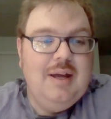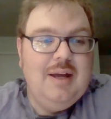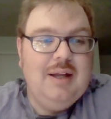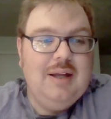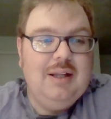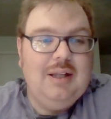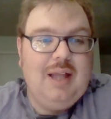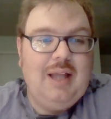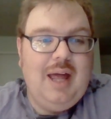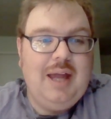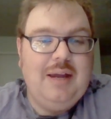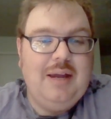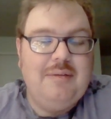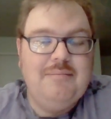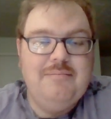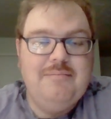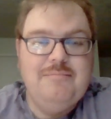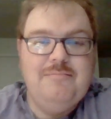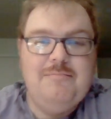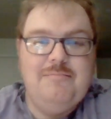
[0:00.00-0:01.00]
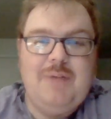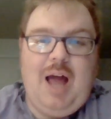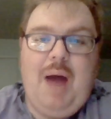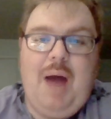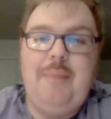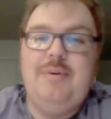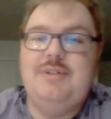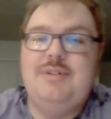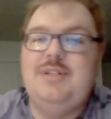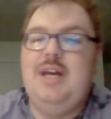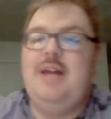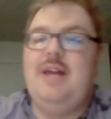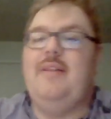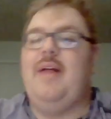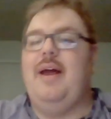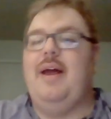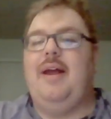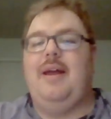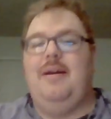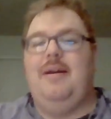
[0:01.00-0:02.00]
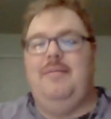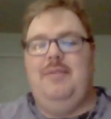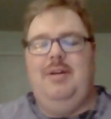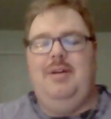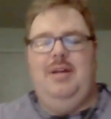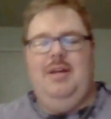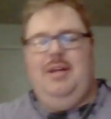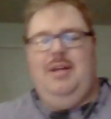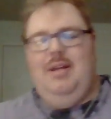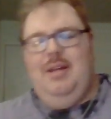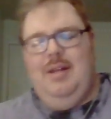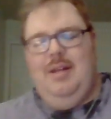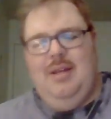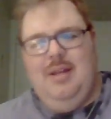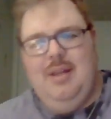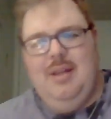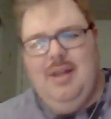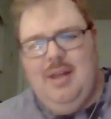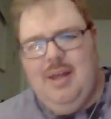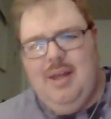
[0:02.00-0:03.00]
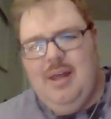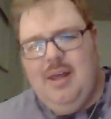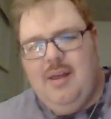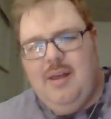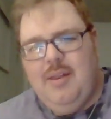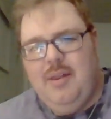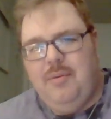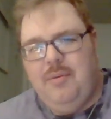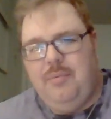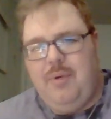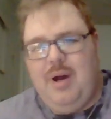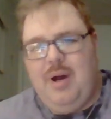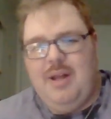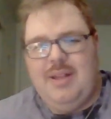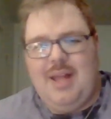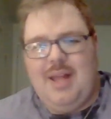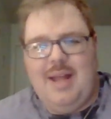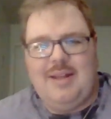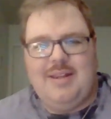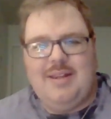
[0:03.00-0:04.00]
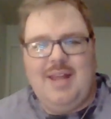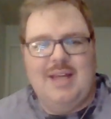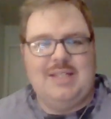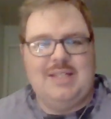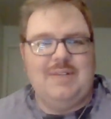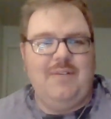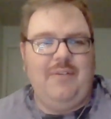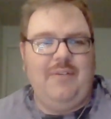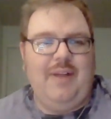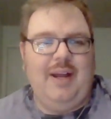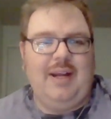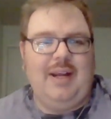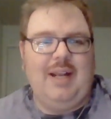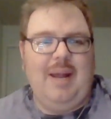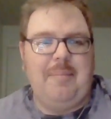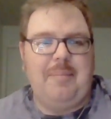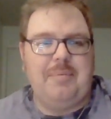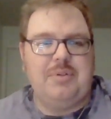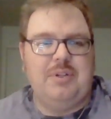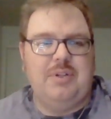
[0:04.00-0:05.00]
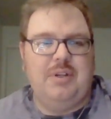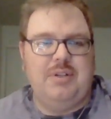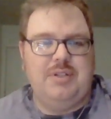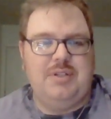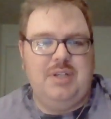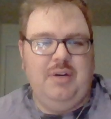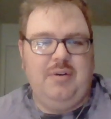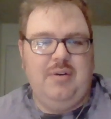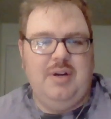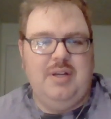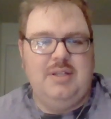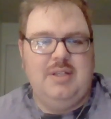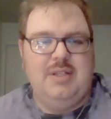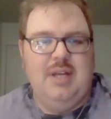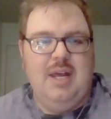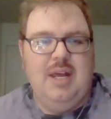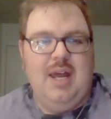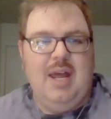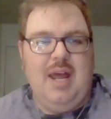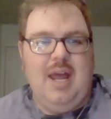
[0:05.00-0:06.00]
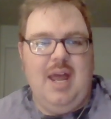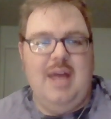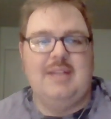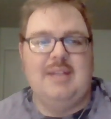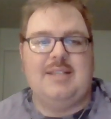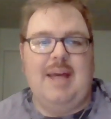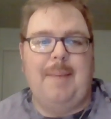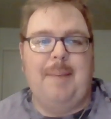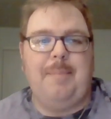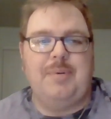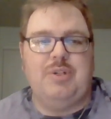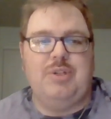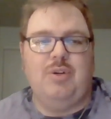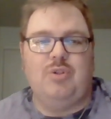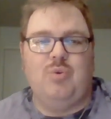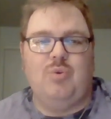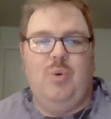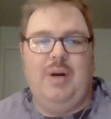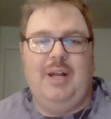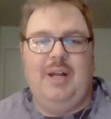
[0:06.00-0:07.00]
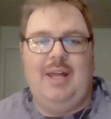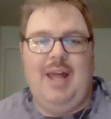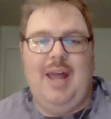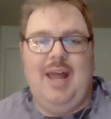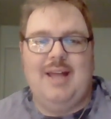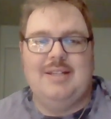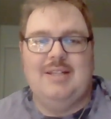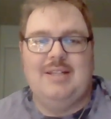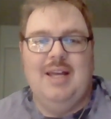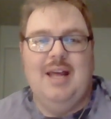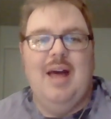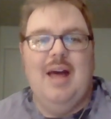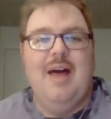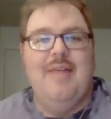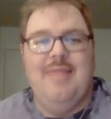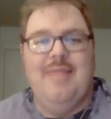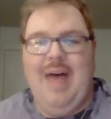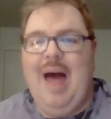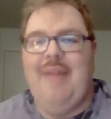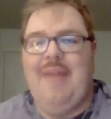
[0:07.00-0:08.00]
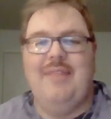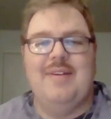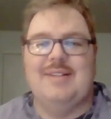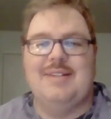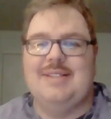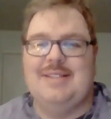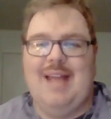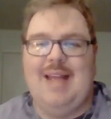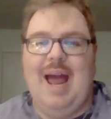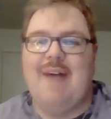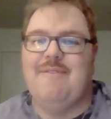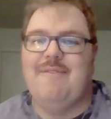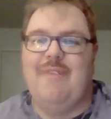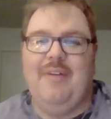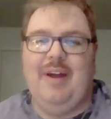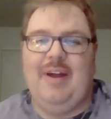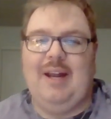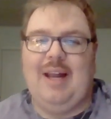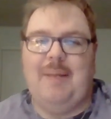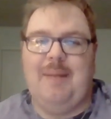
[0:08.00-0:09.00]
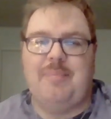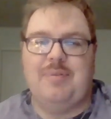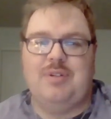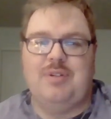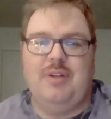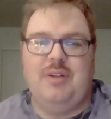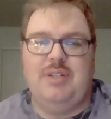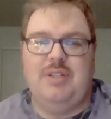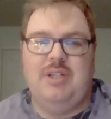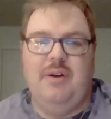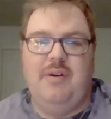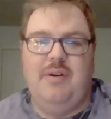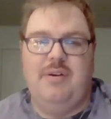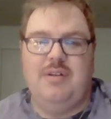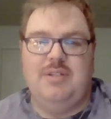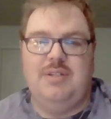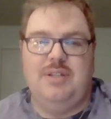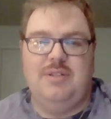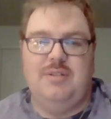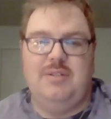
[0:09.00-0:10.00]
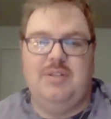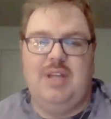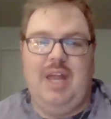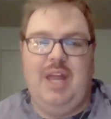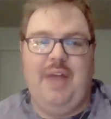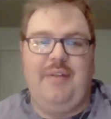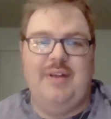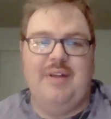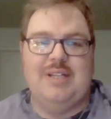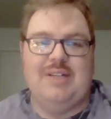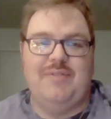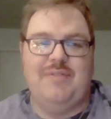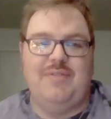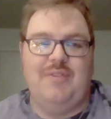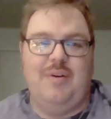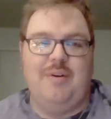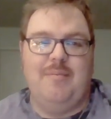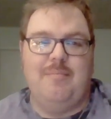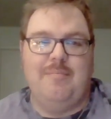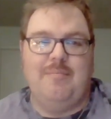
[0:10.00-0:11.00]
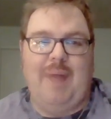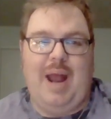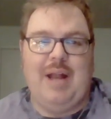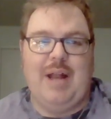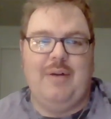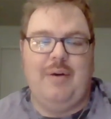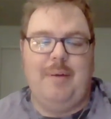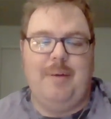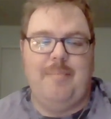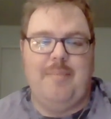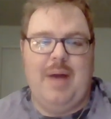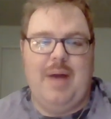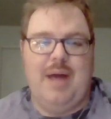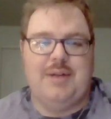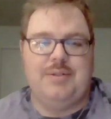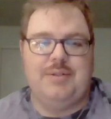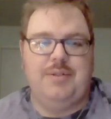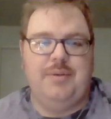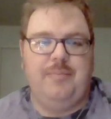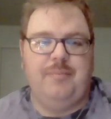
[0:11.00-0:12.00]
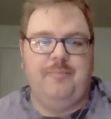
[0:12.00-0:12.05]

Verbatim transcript: like I would say like the one that doesn't feel like an episode of the series is episode 28. That does not feel like an episode of the series. This, the alien stuff is very minor at best.